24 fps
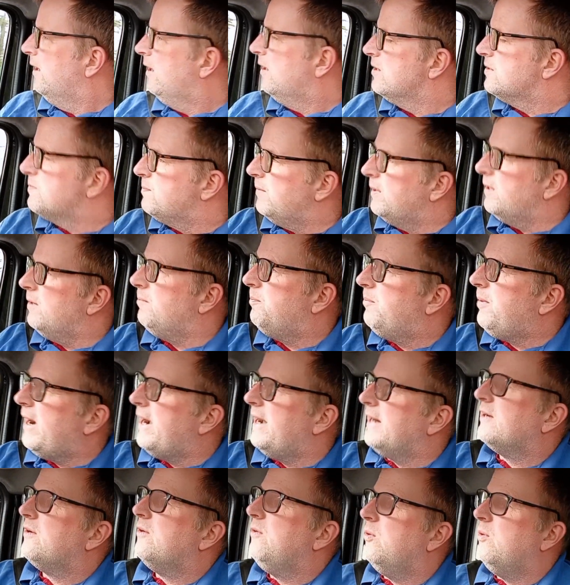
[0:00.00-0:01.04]
It's been a
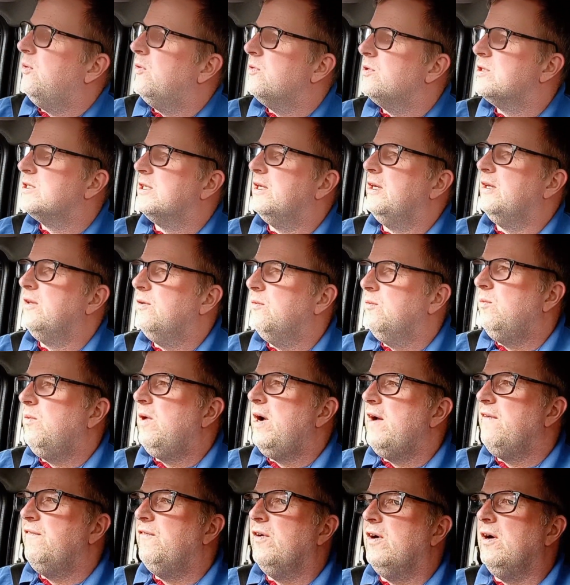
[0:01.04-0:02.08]
bad quarter. The
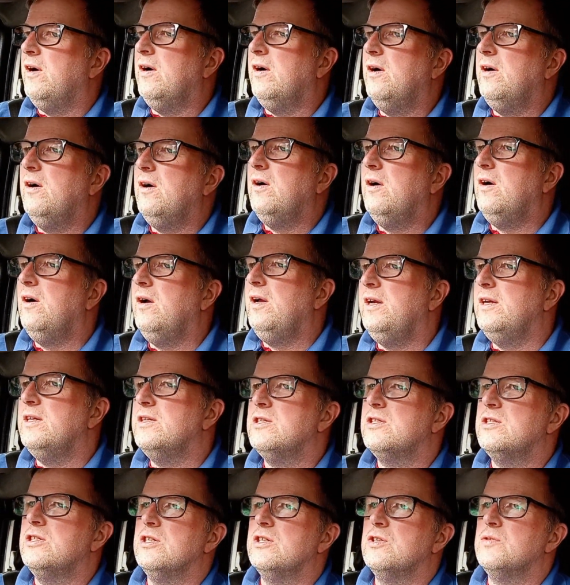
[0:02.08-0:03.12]
weather
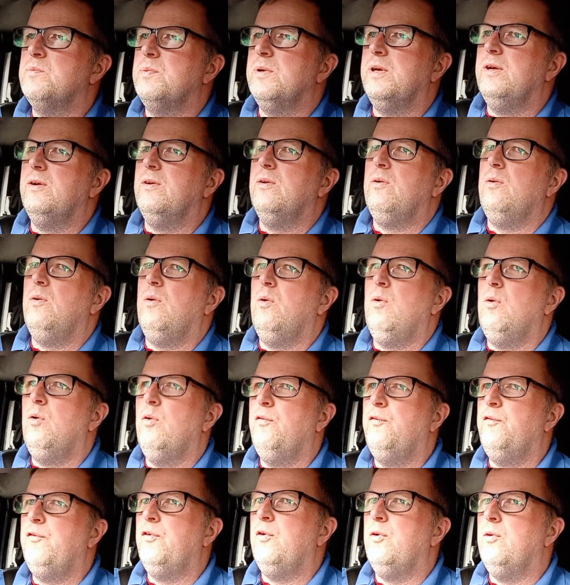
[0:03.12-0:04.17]
has just been
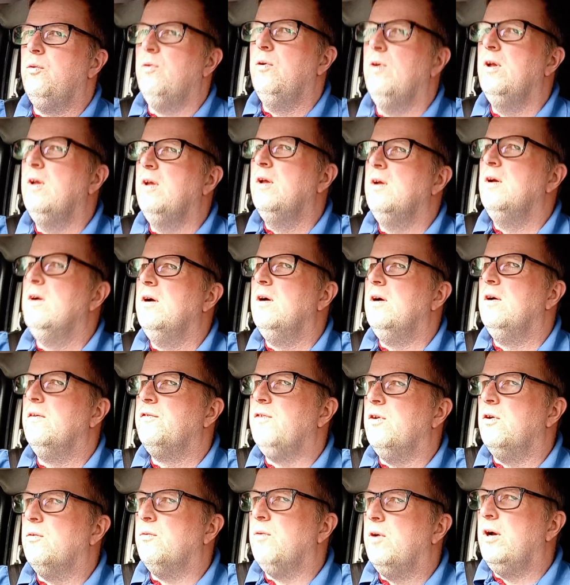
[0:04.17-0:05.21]
awful. I've
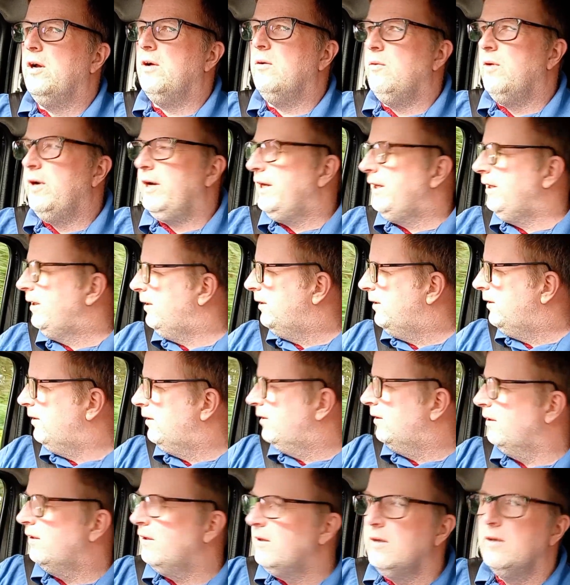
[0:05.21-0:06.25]
got right away
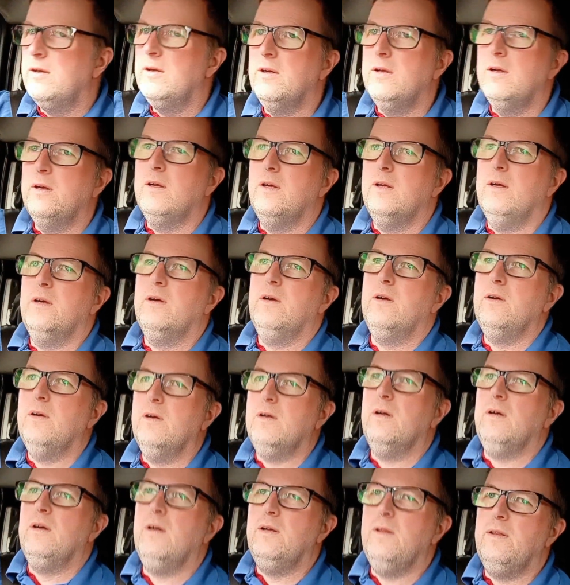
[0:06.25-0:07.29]

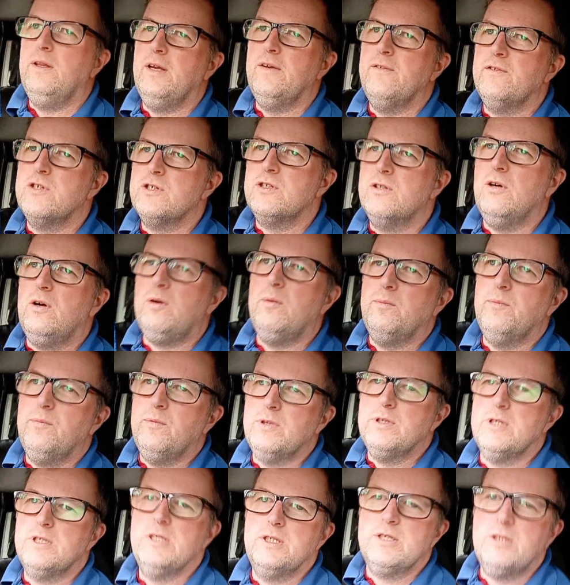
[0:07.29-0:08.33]
and they've stopped,
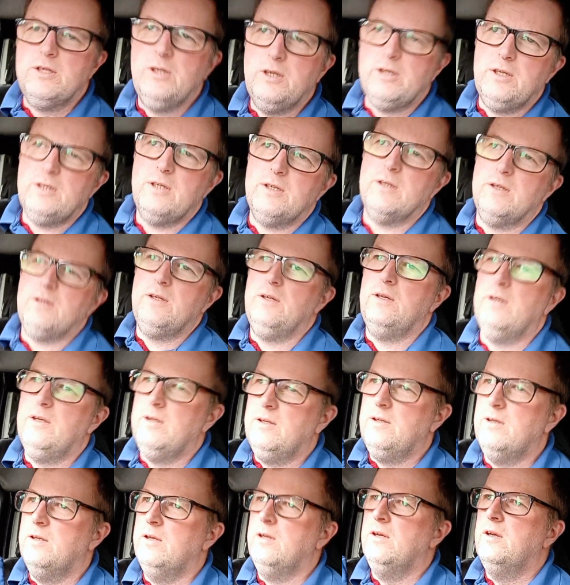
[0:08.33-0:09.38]
which is good.
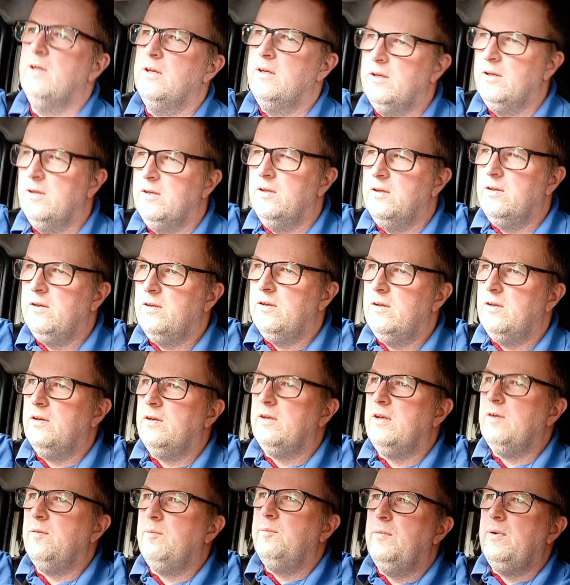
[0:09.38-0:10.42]

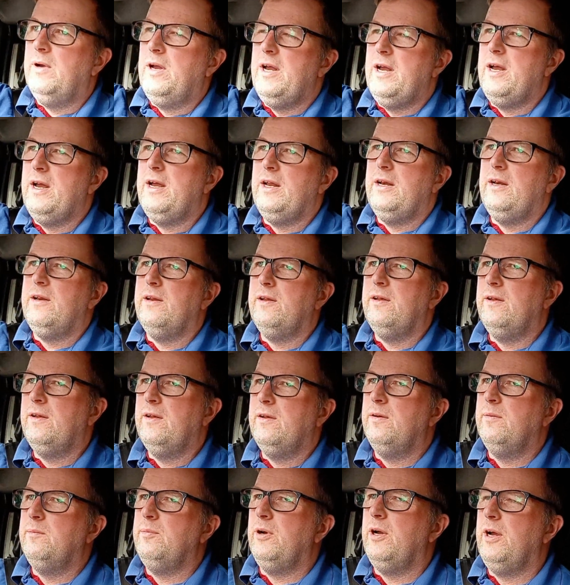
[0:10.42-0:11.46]
Give them a hand,
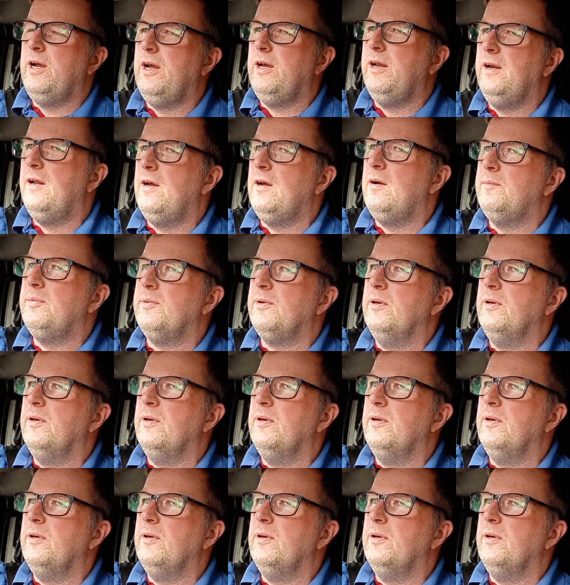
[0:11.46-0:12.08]
put a hand up.